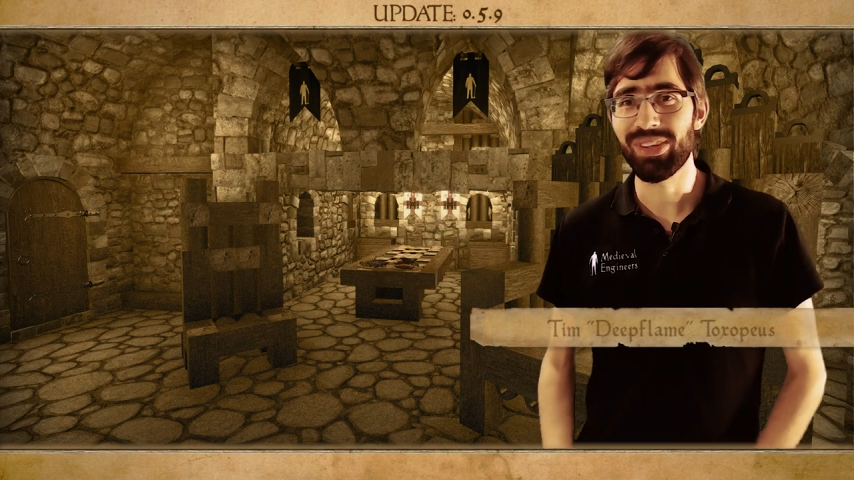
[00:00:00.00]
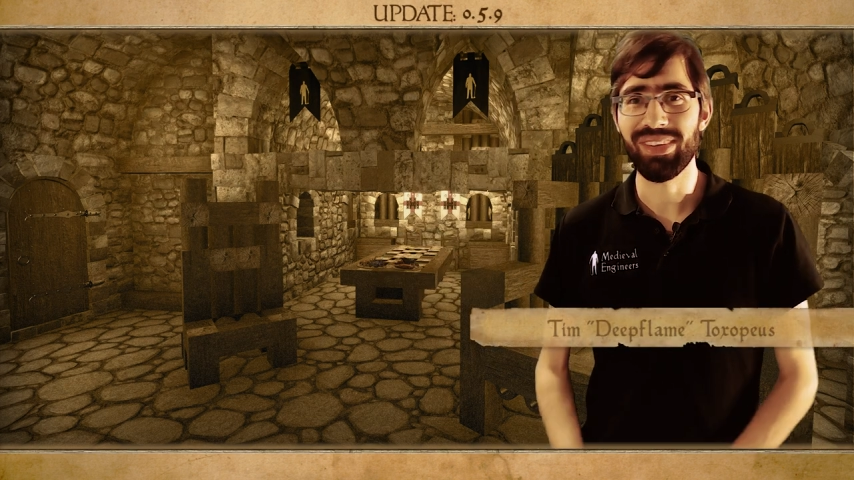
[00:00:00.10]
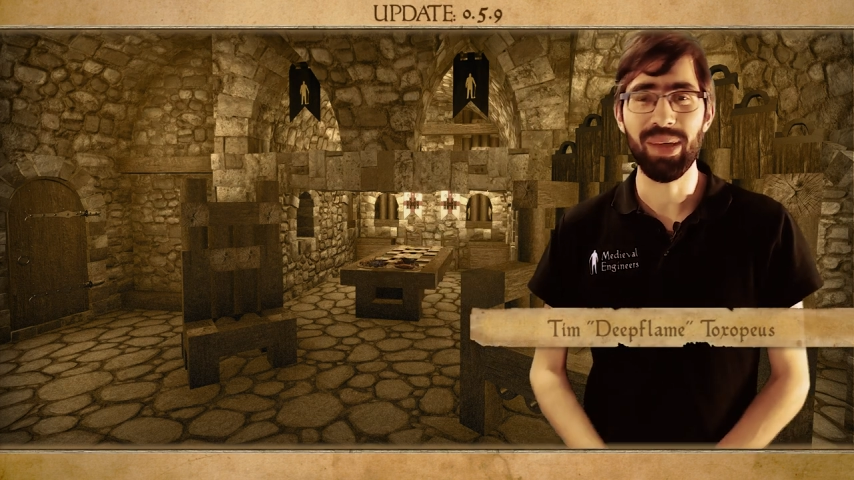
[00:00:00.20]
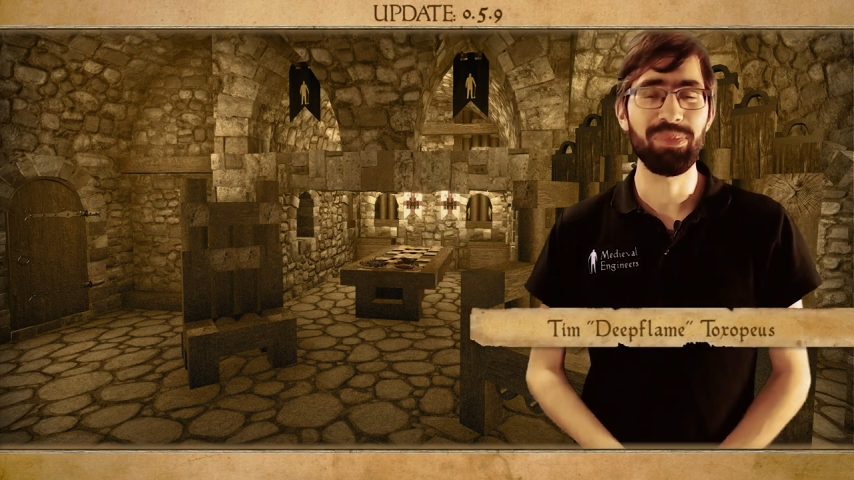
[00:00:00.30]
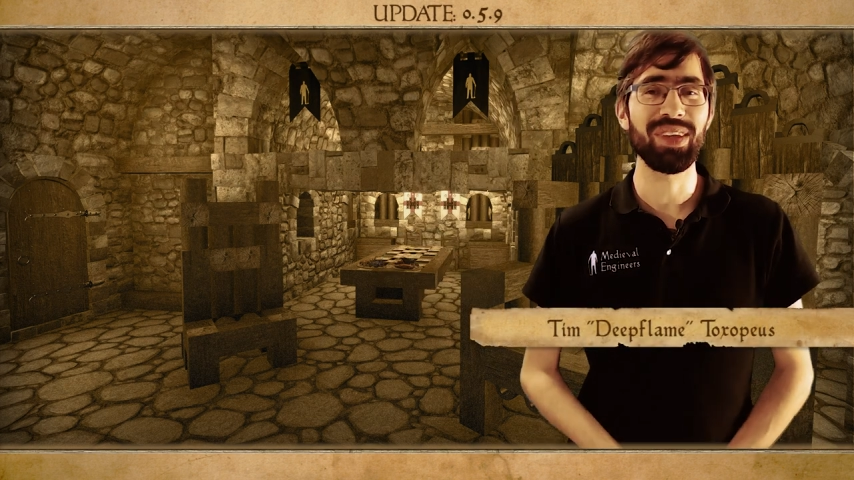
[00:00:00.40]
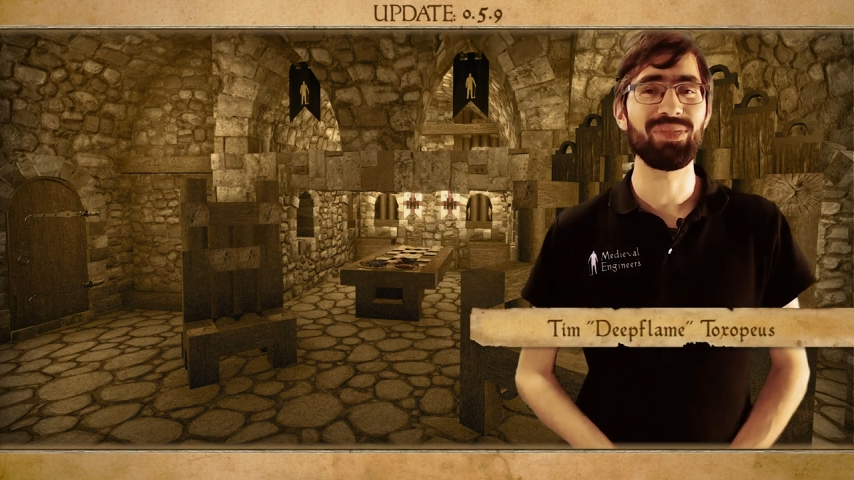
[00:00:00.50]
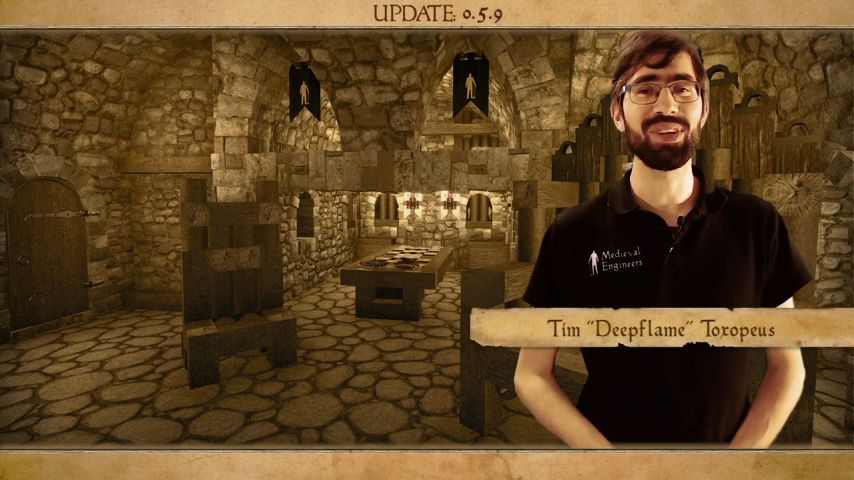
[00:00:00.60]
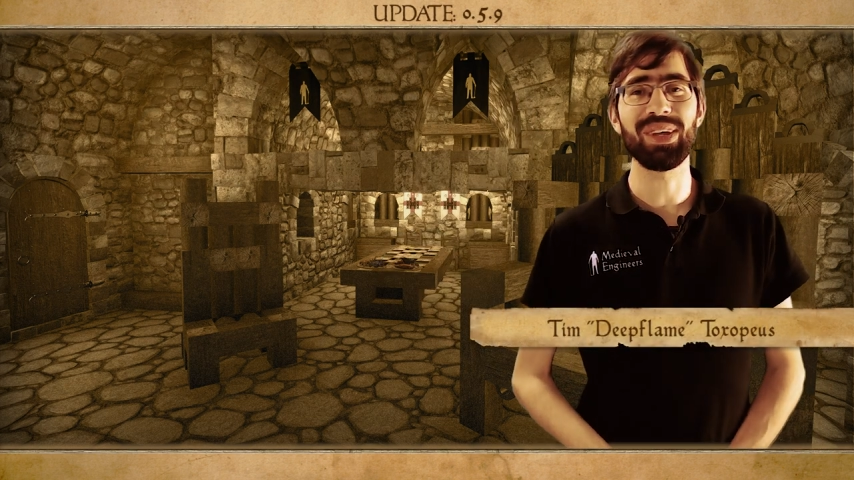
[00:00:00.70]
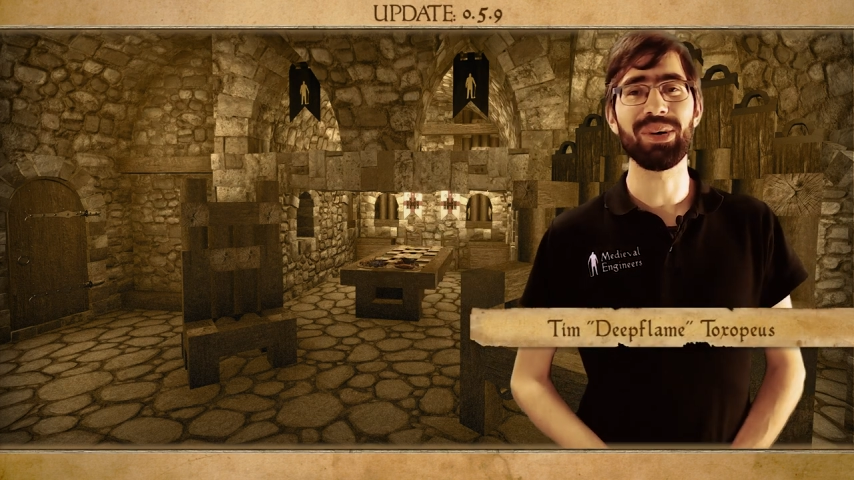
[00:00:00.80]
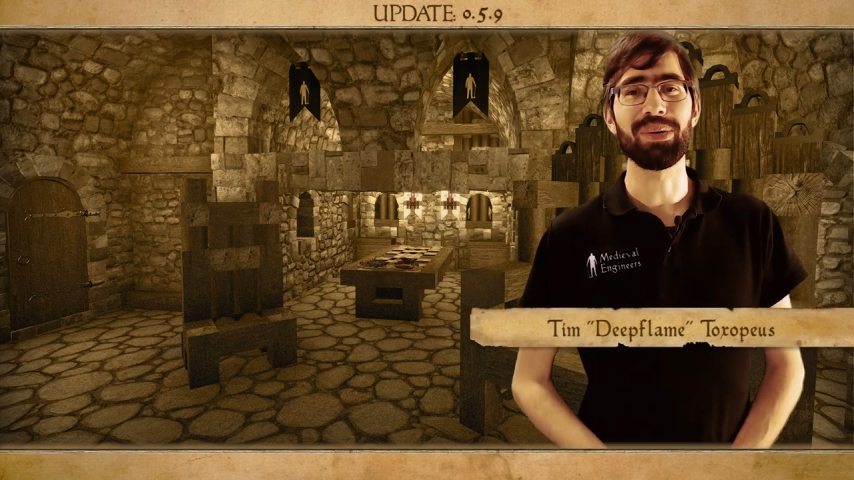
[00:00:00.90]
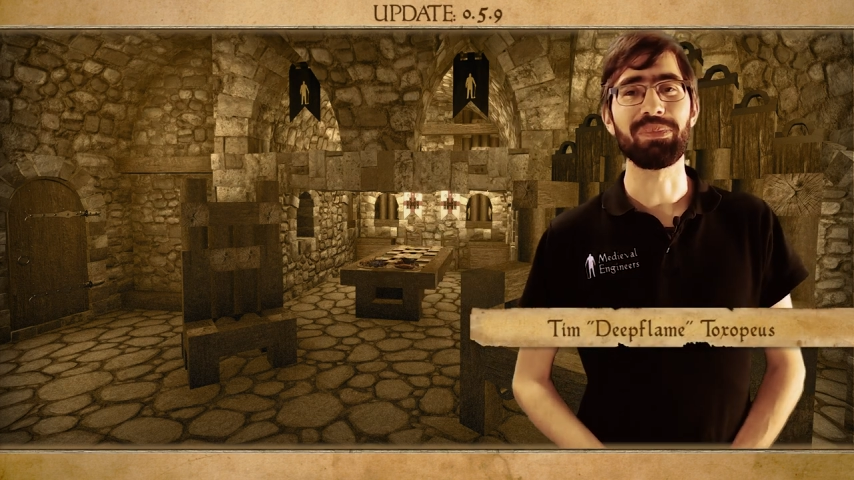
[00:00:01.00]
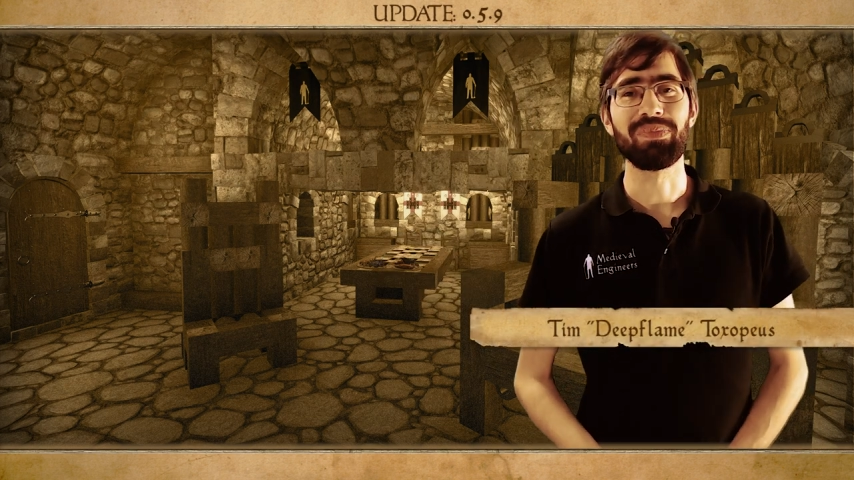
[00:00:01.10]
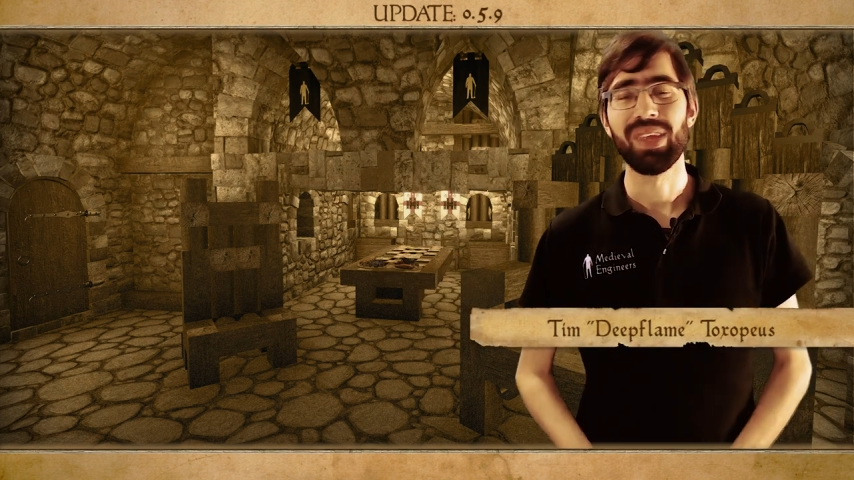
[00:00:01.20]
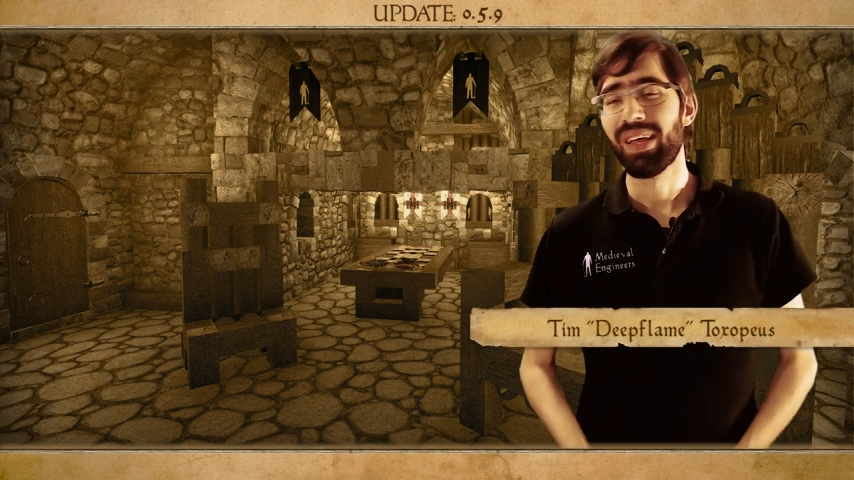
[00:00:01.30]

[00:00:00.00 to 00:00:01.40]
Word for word: week's update video.